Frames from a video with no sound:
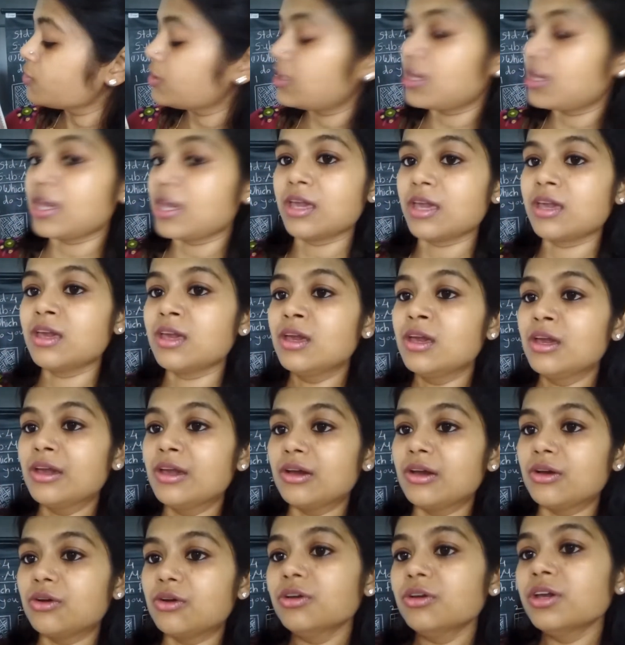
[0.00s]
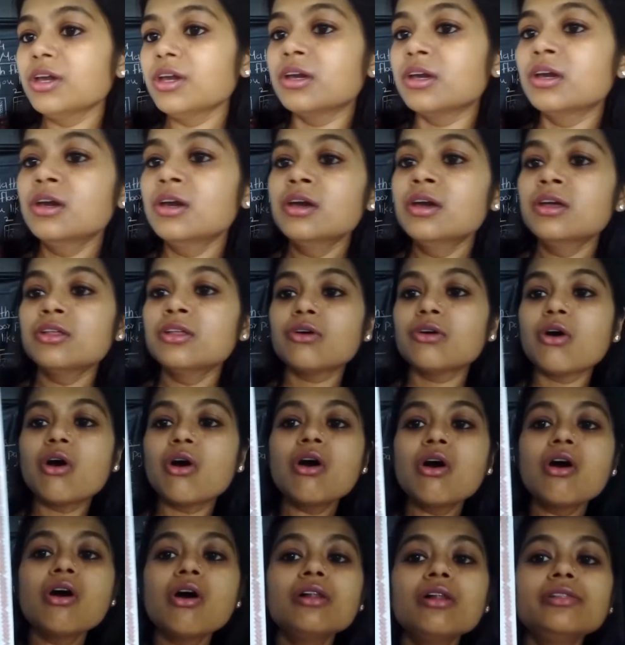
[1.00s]
K. Okay,
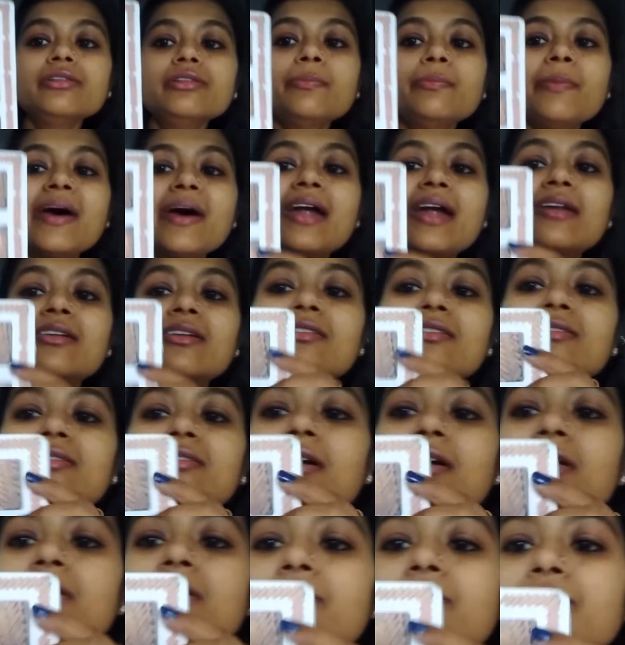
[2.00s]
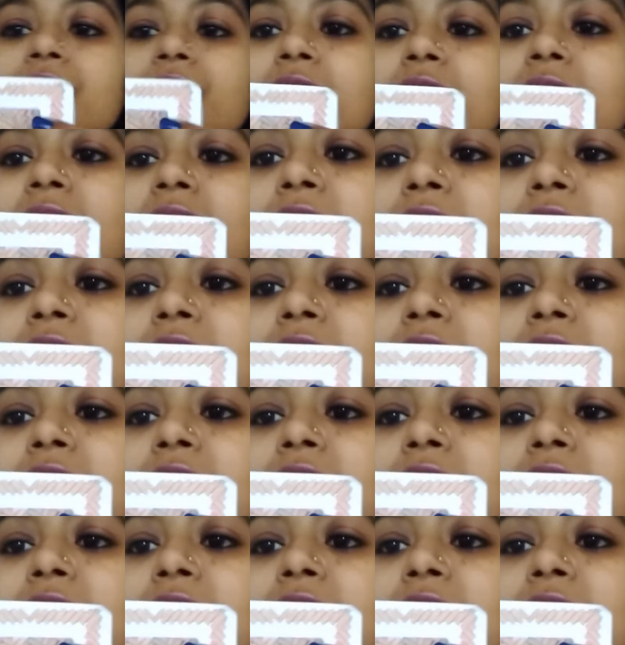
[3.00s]
all the patterns are different.